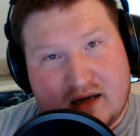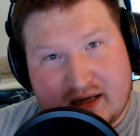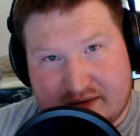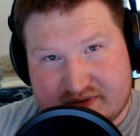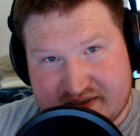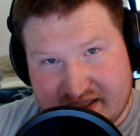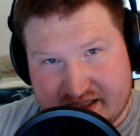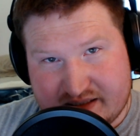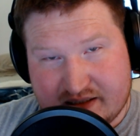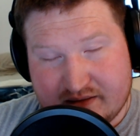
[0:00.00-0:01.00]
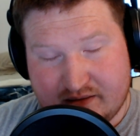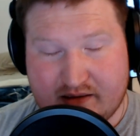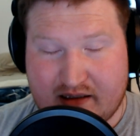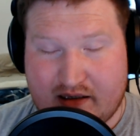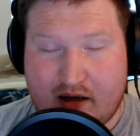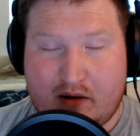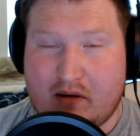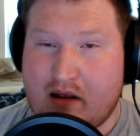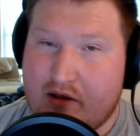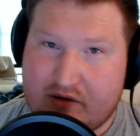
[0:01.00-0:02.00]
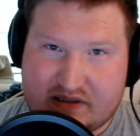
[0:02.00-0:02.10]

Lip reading: I've seen it. Other